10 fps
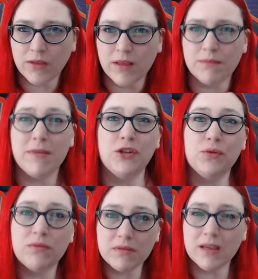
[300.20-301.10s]
that
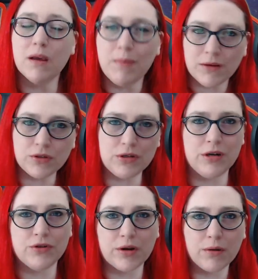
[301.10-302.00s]
makes you think about
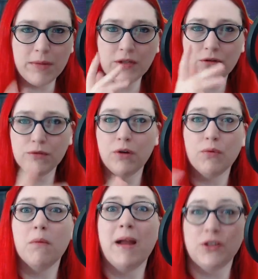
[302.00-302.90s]
Star Trek, or makes you, it
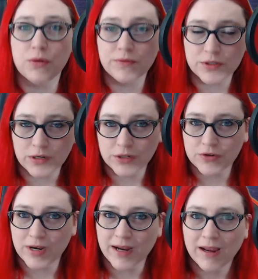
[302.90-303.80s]
reminds you of Star
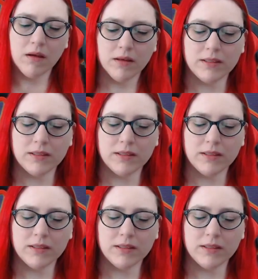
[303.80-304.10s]
Trek.